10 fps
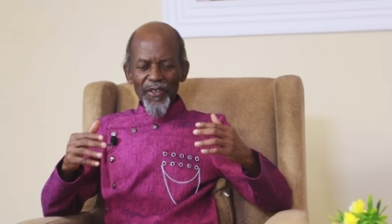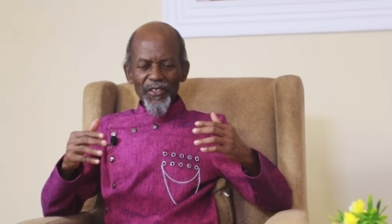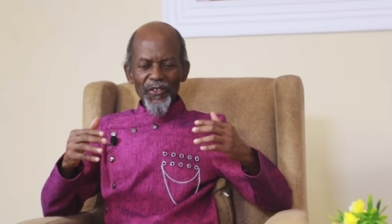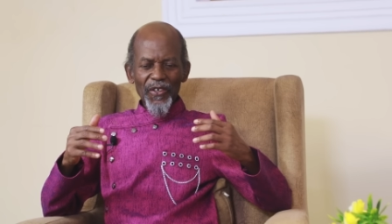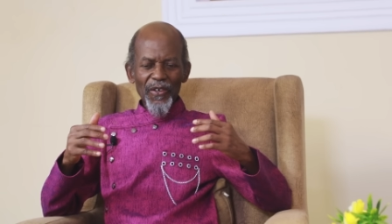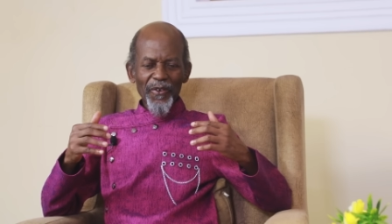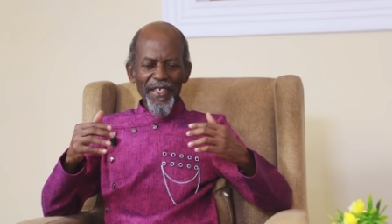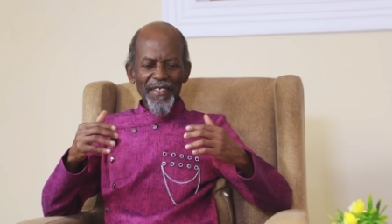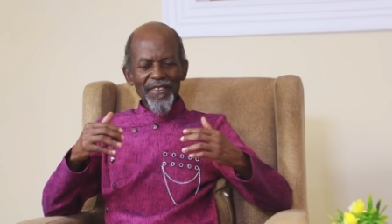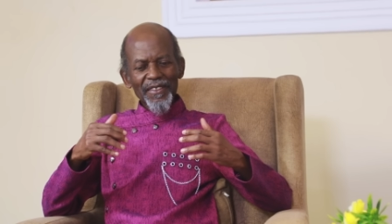
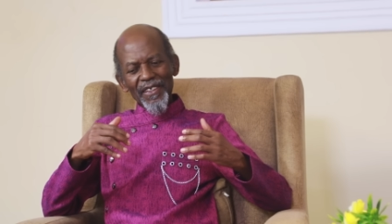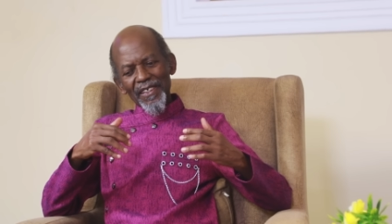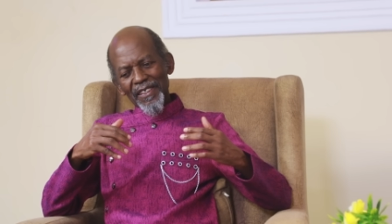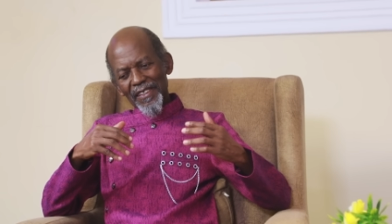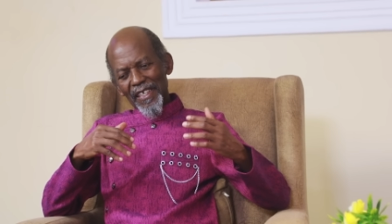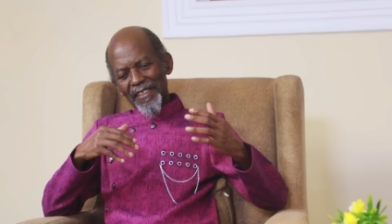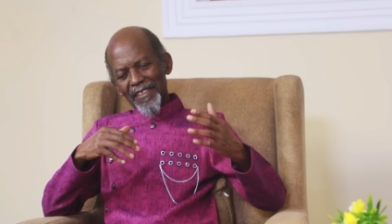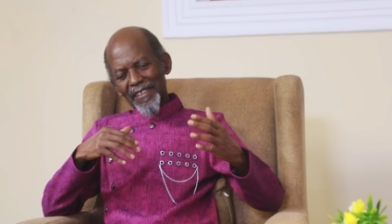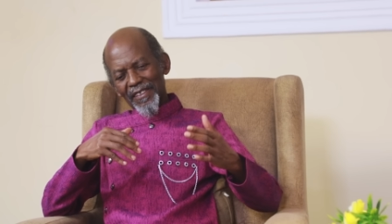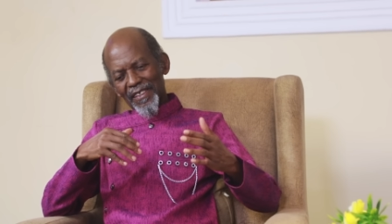withdrawing,
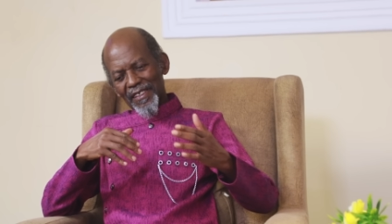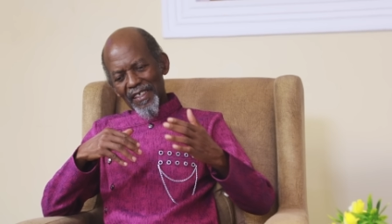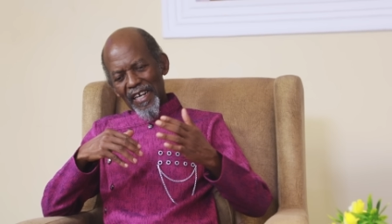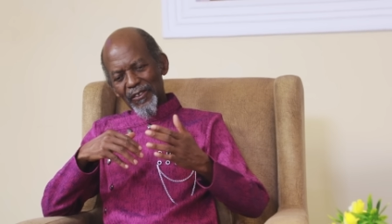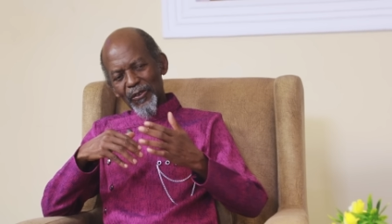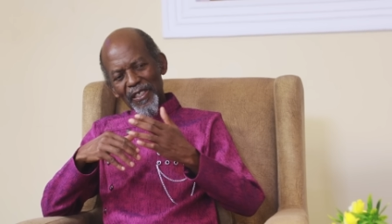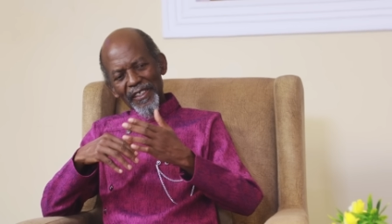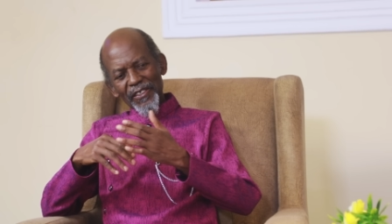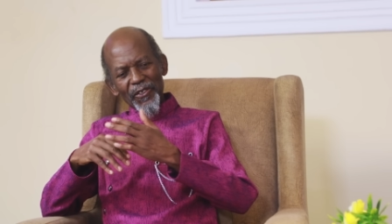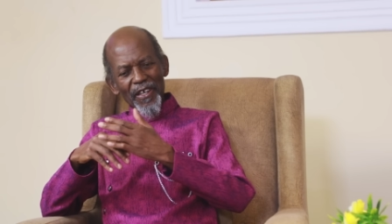then
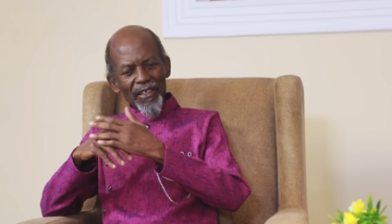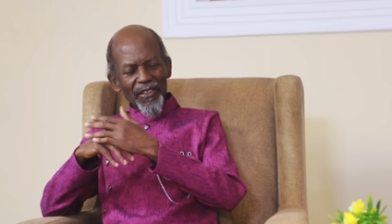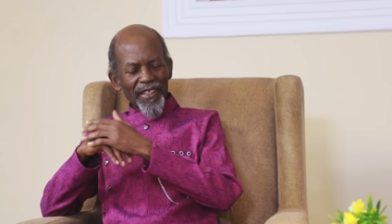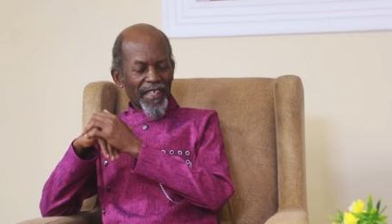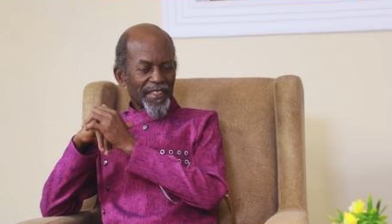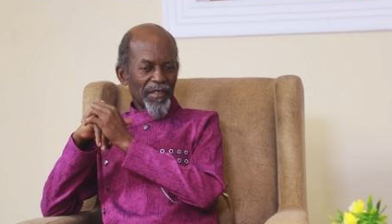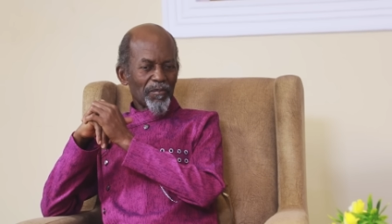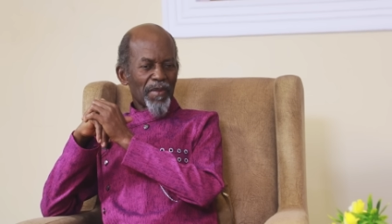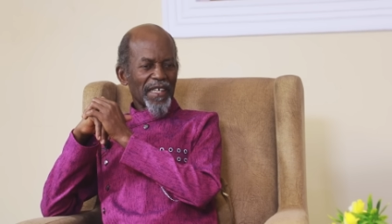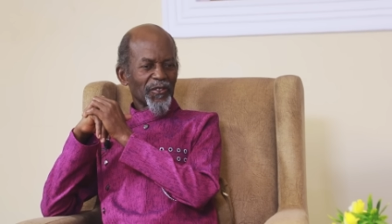gradually you are getting
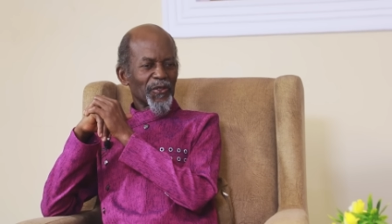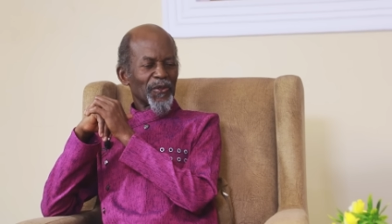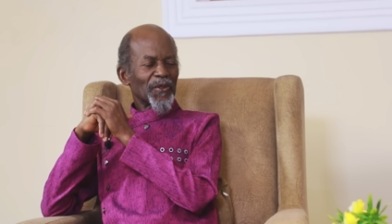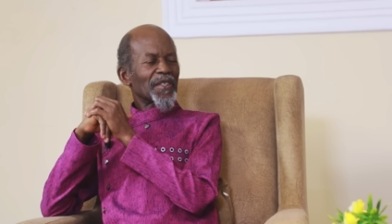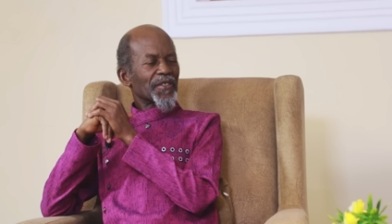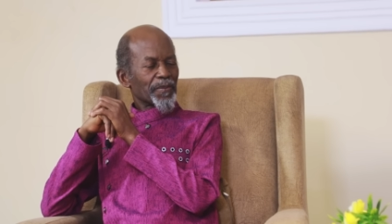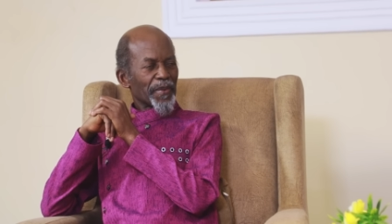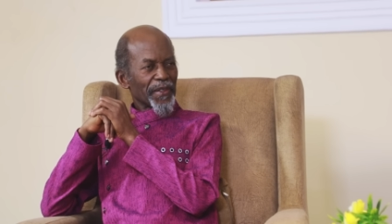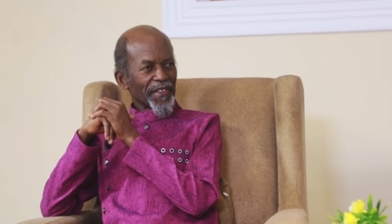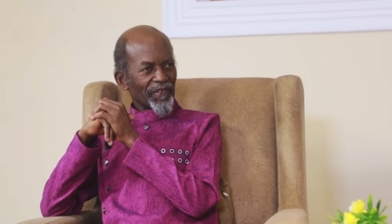back to
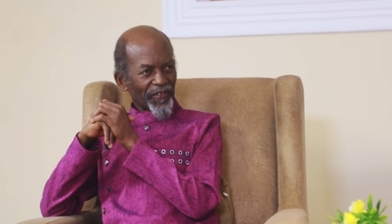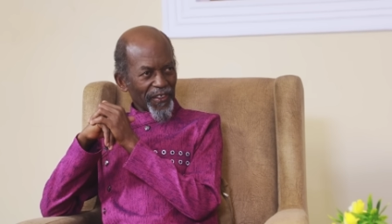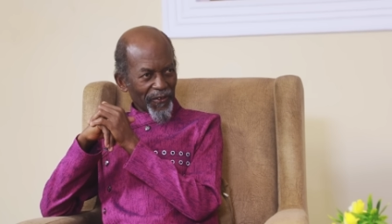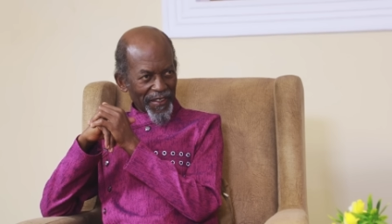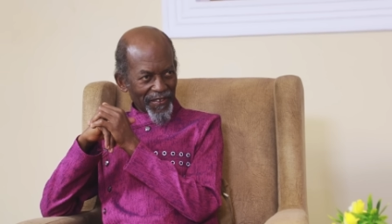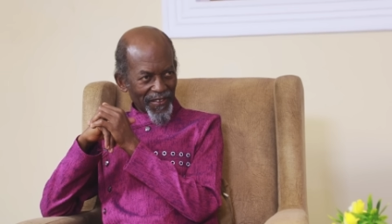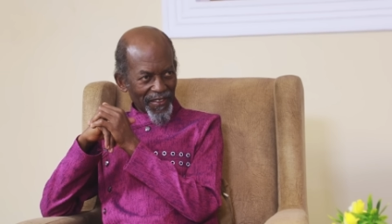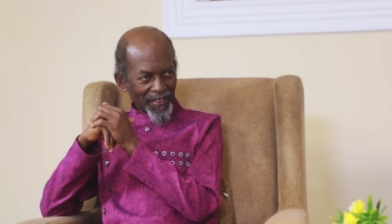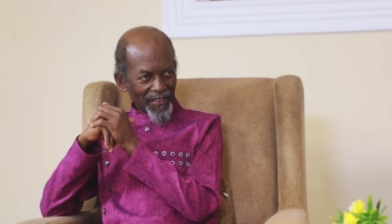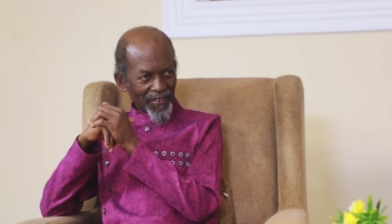spirit frequency.